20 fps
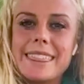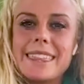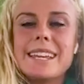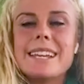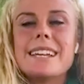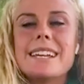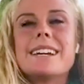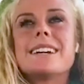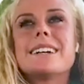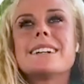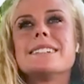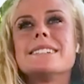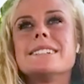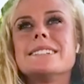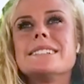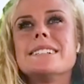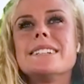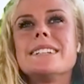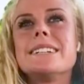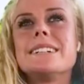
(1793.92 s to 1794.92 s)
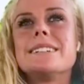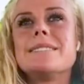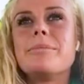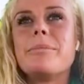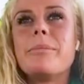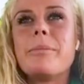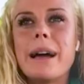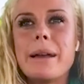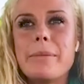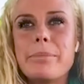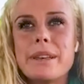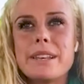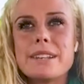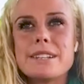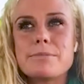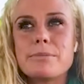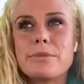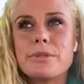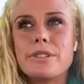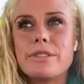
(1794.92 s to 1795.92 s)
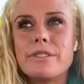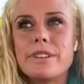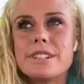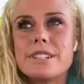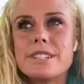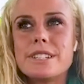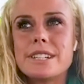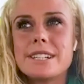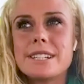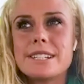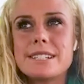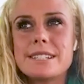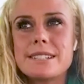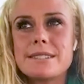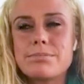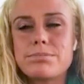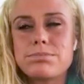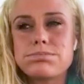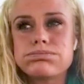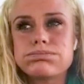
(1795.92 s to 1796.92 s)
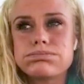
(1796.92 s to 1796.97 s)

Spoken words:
I think my biggest motivation is